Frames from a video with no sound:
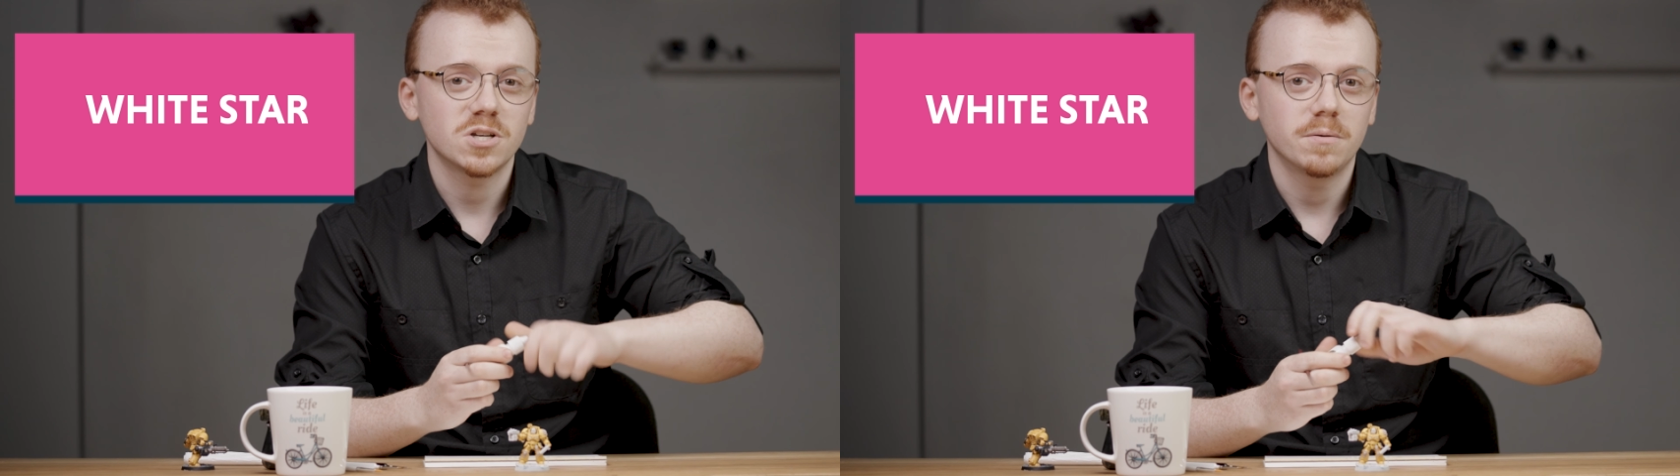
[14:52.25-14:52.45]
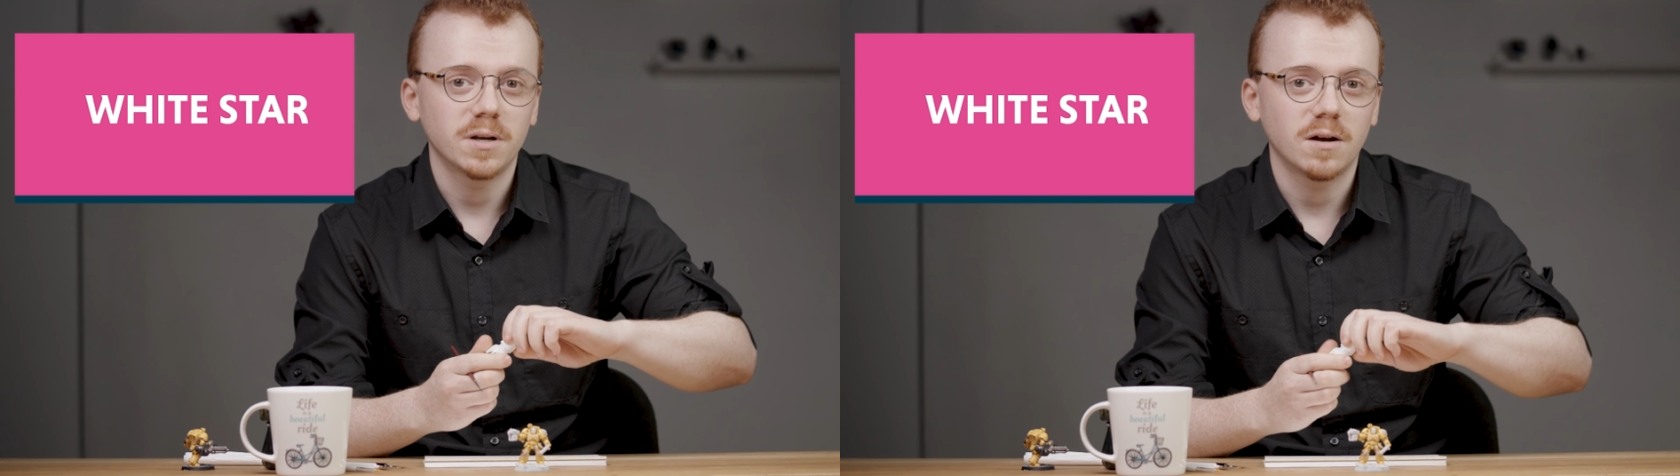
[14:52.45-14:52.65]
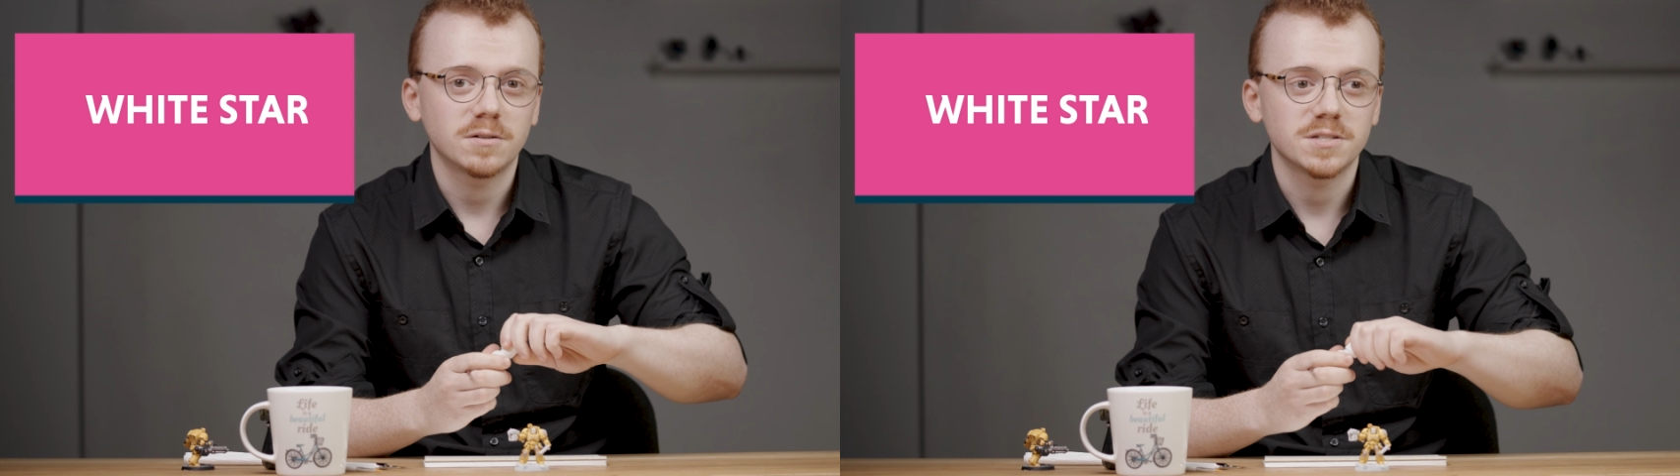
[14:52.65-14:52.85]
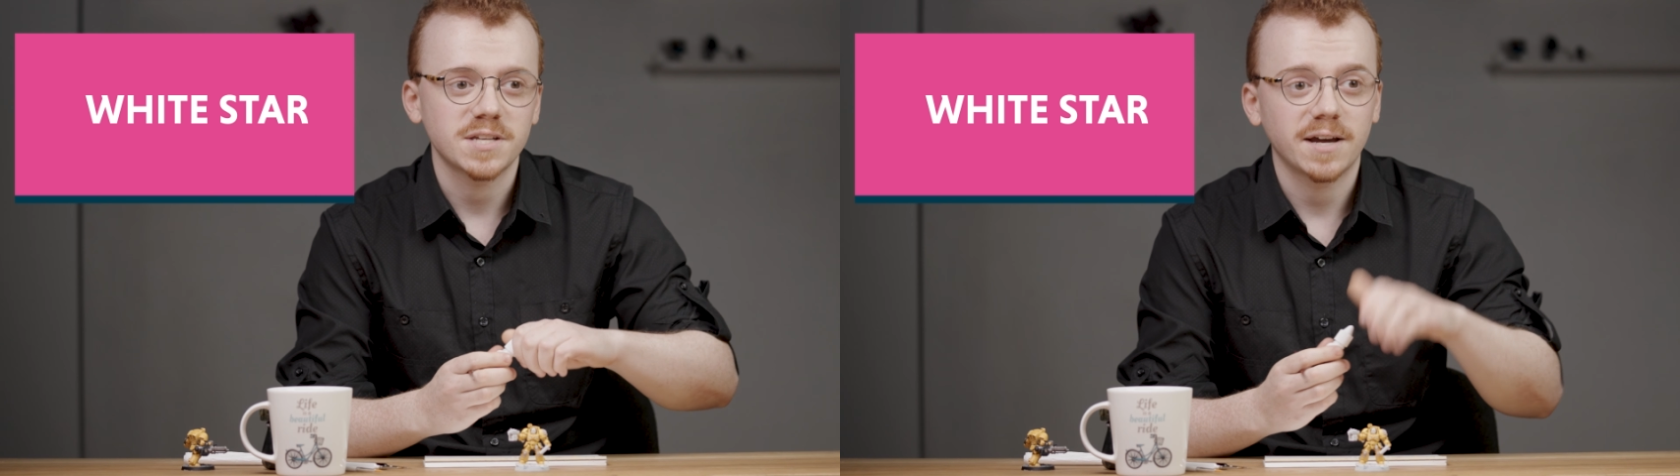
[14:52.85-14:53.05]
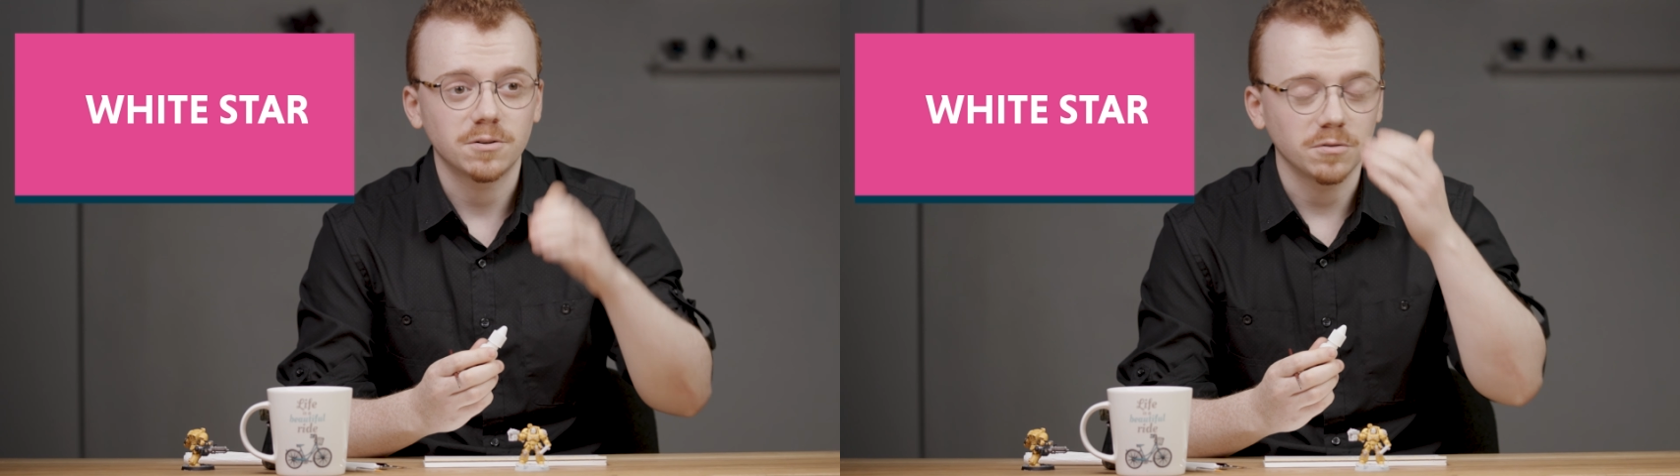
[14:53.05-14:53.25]
Terminatus
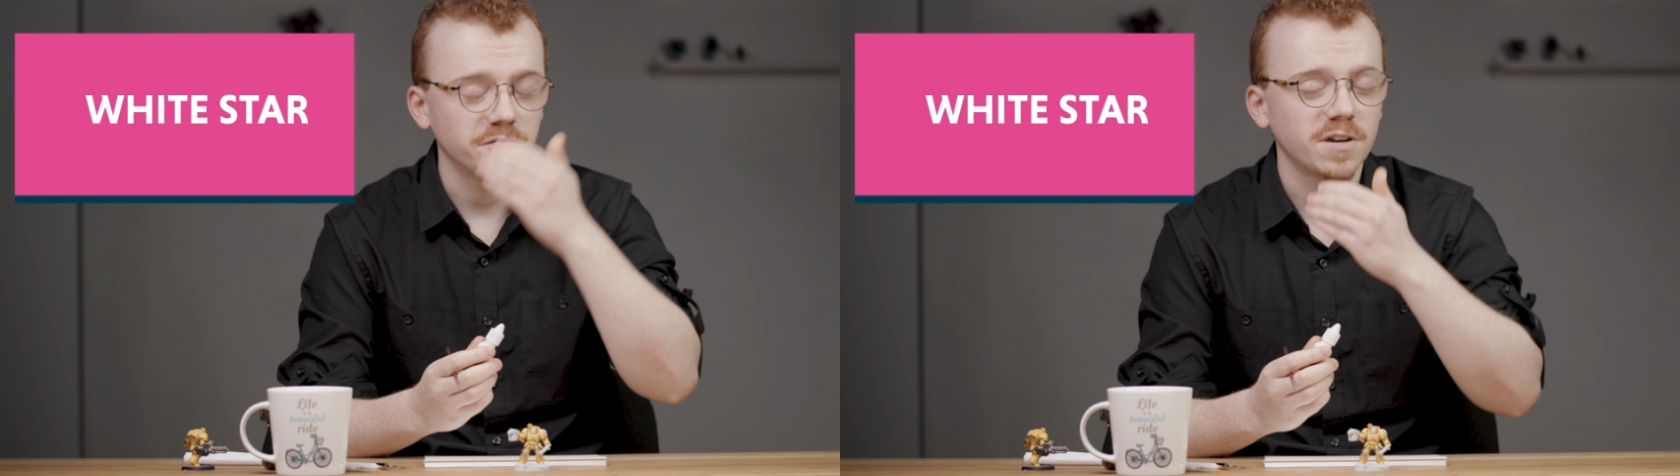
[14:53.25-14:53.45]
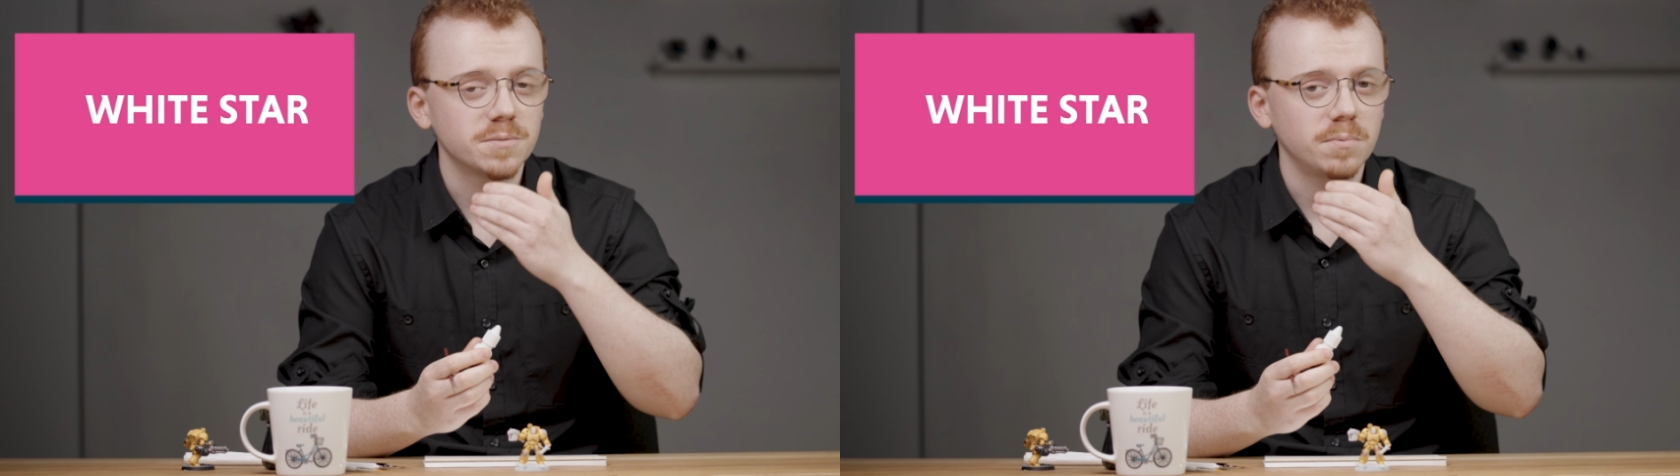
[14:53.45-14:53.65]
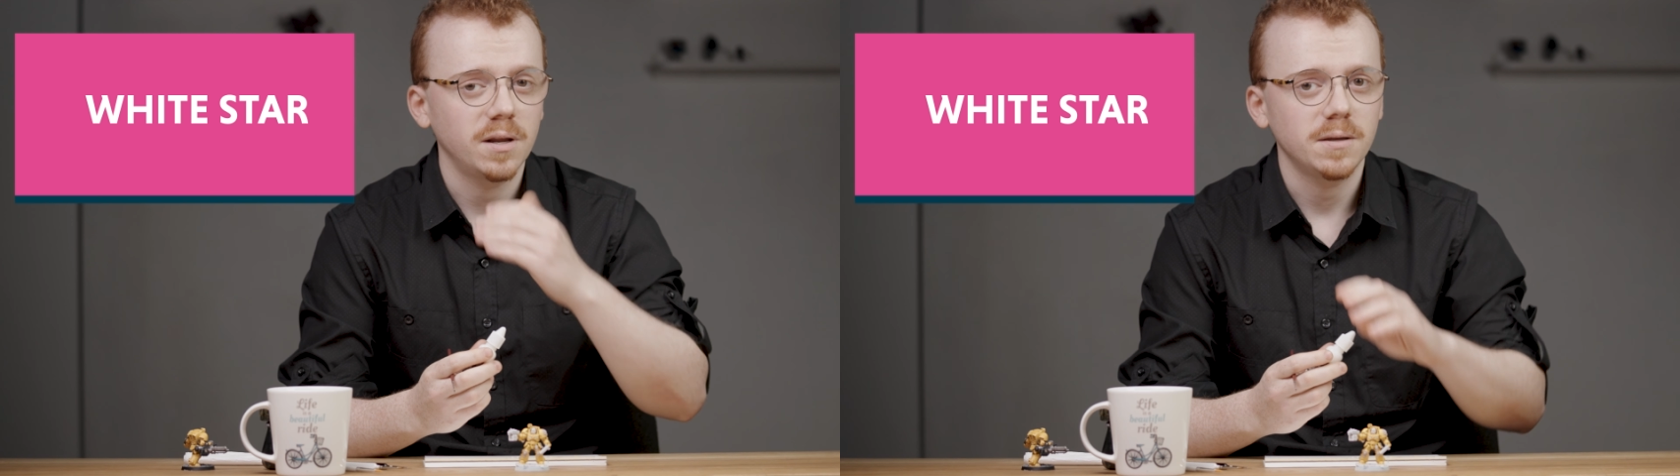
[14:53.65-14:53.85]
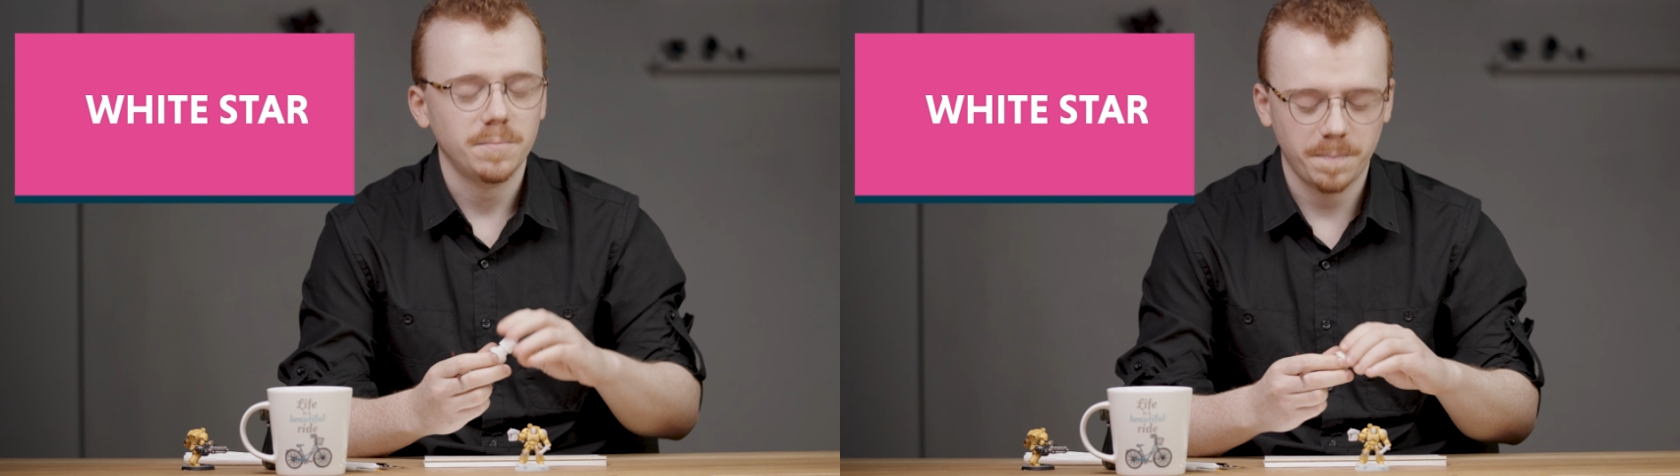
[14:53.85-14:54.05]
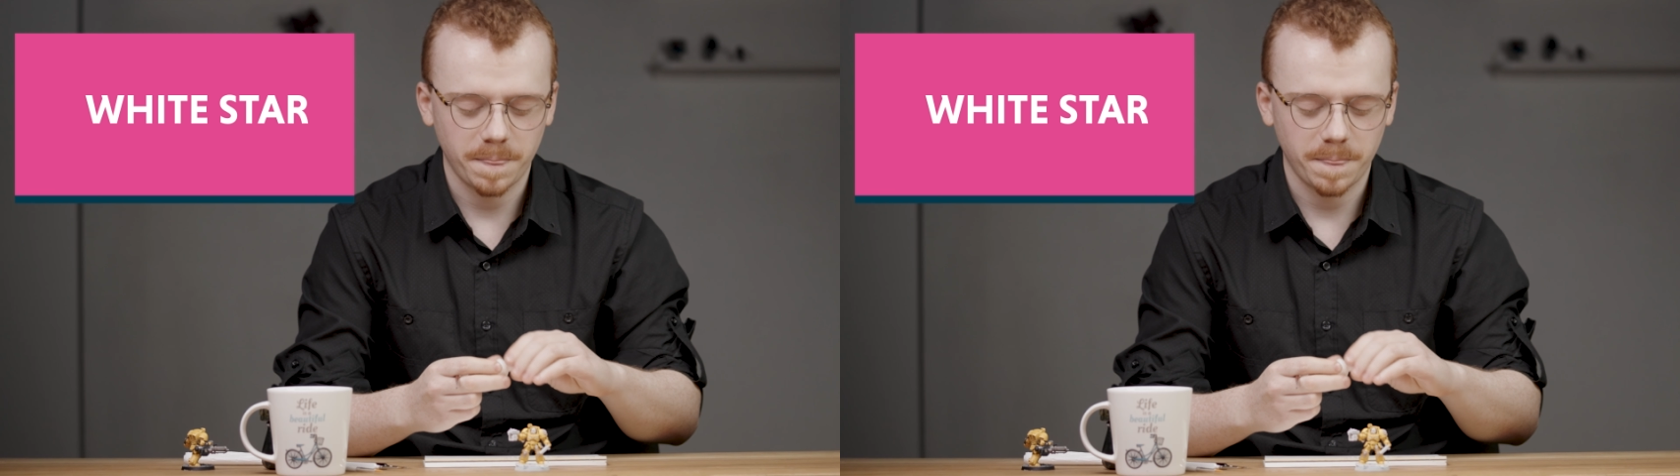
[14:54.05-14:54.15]
and on the faceplate.